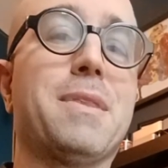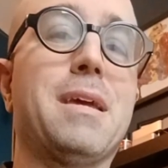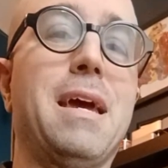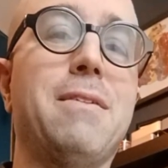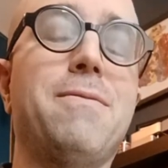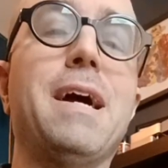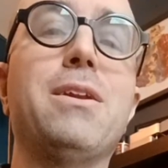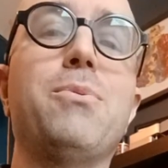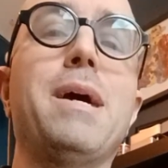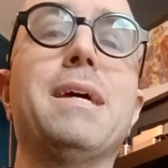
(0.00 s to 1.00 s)
and find a
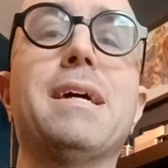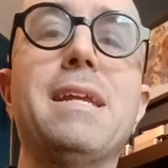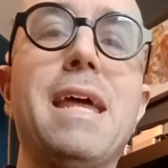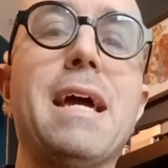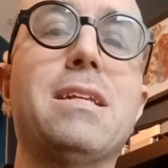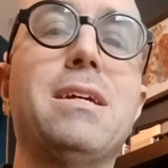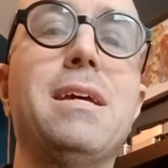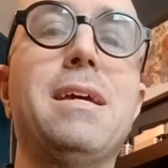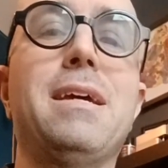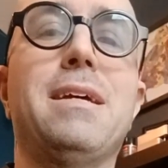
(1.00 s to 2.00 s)
way to connect
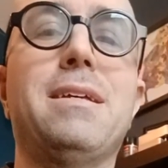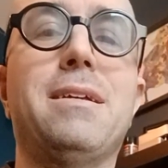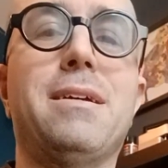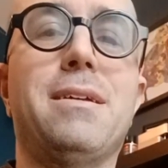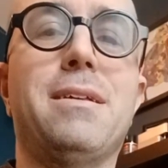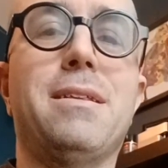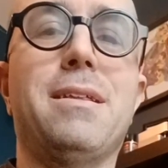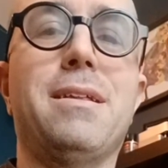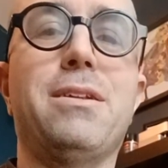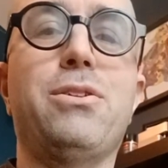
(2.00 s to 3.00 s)

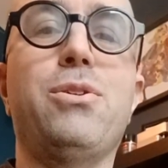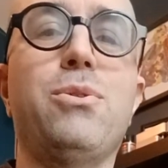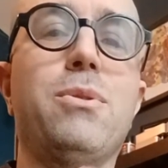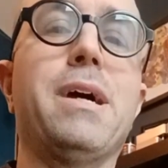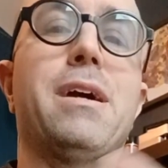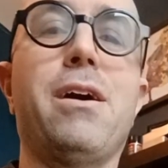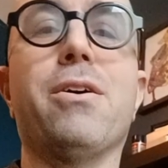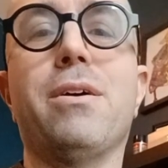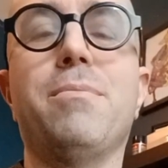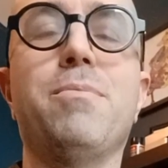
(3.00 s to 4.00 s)
to like
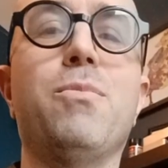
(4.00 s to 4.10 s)
our,